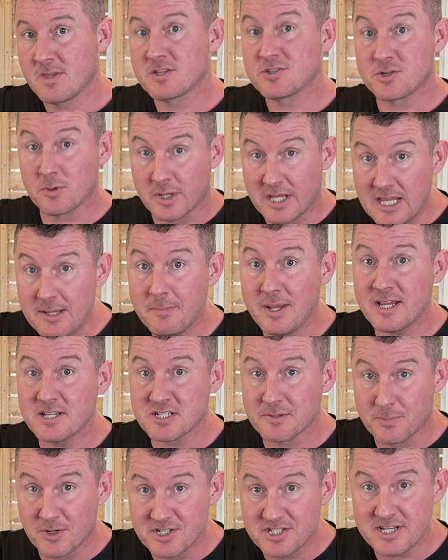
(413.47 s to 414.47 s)
So he makes
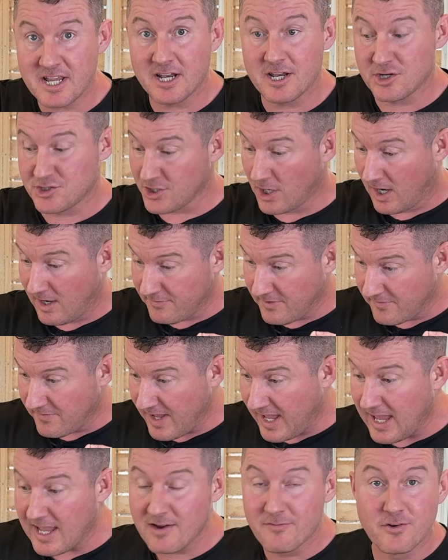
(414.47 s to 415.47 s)
a percentage off of
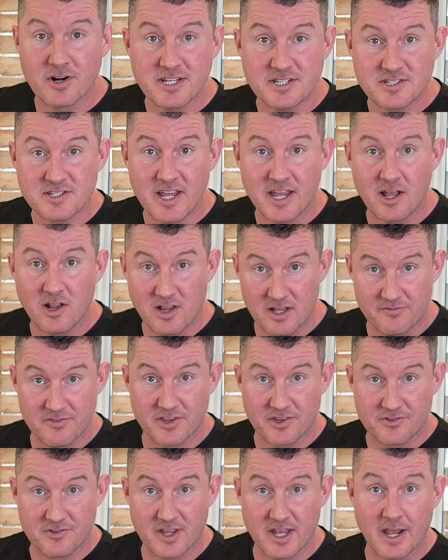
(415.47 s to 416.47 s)
every sale of
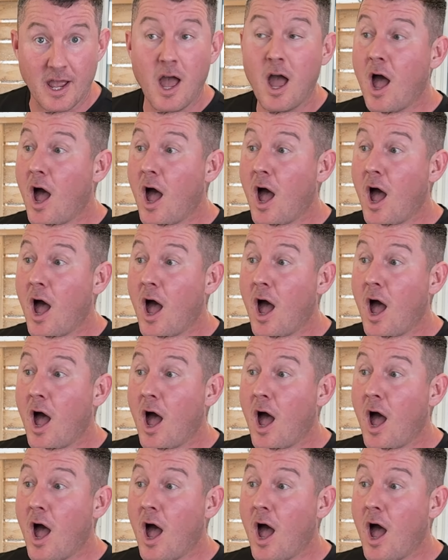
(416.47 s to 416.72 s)
this thing.